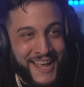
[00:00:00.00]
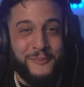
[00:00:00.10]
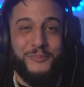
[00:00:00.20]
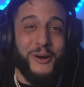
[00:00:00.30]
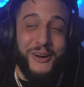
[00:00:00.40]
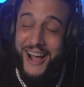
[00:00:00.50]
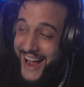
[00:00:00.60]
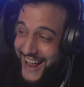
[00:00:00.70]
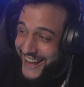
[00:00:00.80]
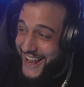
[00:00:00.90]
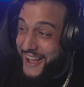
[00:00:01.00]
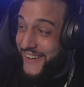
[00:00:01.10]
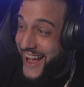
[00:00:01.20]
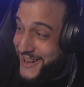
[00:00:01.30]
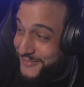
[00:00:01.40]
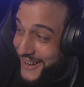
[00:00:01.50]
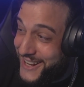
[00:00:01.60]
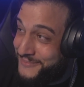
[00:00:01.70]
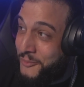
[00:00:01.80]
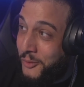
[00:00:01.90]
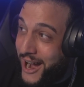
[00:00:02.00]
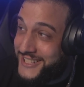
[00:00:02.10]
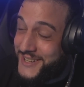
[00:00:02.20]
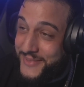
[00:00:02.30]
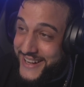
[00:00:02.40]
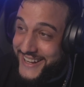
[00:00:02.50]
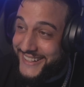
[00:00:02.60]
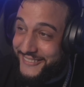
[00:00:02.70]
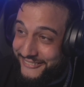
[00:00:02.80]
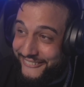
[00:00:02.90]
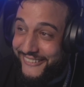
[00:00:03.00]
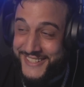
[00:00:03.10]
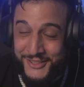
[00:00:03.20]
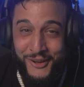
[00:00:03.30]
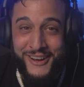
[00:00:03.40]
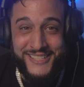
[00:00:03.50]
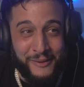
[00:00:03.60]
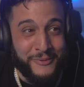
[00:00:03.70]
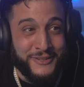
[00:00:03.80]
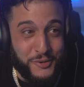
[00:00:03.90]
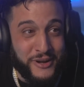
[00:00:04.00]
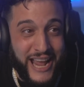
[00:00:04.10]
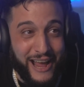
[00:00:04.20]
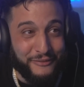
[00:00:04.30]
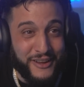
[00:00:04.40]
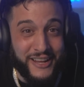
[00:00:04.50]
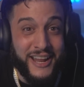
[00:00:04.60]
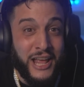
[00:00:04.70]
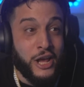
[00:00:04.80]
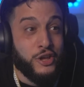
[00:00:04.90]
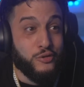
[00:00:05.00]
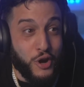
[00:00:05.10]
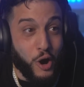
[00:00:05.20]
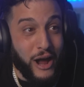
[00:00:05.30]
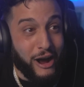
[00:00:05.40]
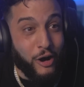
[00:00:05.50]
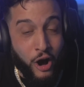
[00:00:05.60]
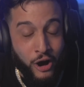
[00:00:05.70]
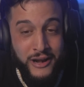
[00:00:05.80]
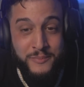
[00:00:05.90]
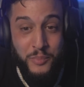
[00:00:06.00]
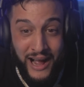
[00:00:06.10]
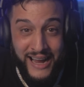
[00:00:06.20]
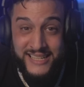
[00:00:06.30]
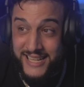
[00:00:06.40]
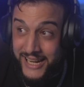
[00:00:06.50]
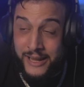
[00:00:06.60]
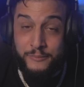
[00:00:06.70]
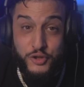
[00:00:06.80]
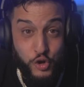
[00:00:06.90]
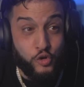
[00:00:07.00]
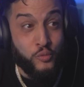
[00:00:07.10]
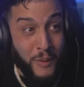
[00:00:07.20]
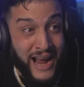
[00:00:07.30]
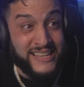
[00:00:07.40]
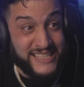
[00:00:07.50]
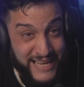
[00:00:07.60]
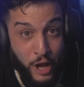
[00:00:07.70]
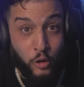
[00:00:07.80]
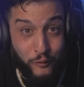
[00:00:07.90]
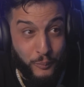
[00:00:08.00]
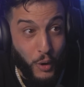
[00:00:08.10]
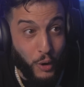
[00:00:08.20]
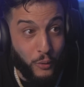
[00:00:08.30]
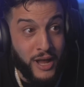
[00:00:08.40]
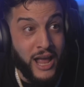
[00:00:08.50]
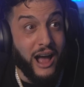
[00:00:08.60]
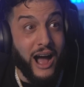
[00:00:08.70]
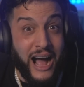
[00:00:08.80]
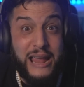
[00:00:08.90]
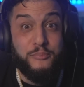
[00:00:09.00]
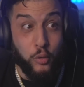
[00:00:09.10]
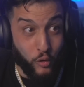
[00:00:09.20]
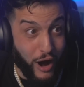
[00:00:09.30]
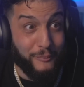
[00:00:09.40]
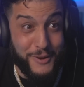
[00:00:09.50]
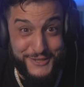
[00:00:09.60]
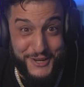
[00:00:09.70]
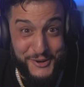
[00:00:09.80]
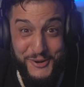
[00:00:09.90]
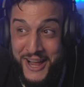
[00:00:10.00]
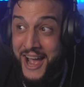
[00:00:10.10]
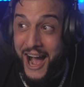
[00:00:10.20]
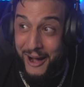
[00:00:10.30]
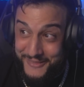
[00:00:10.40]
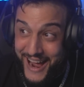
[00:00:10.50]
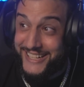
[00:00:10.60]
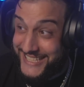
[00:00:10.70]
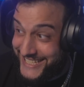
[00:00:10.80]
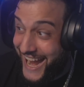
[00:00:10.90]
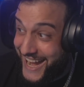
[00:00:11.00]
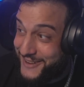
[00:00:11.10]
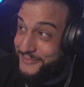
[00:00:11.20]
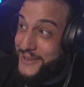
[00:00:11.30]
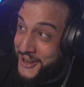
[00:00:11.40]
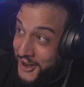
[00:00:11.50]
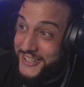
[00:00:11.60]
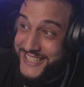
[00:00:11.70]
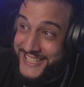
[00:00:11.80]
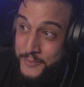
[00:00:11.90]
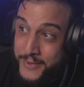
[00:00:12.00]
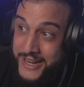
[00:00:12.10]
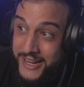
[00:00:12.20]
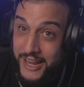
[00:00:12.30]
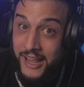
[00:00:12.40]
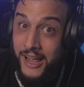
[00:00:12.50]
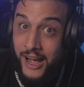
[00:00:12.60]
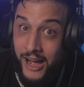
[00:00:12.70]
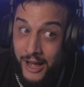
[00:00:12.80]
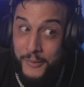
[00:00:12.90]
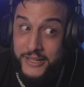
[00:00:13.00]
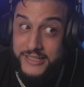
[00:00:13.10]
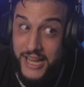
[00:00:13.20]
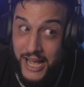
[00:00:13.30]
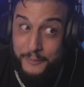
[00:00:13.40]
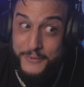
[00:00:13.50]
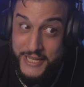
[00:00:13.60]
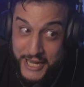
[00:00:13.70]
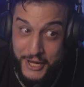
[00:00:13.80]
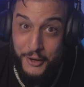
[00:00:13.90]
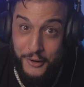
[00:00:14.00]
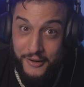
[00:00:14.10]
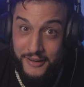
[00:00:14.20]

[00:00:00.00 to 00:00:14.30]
Bro, if anybody has been watching me for as long as I've been doing caffeine, you know how unbiased I am to myself, bro. I promise you, I'm not saying it because it's me. I'm a top tier.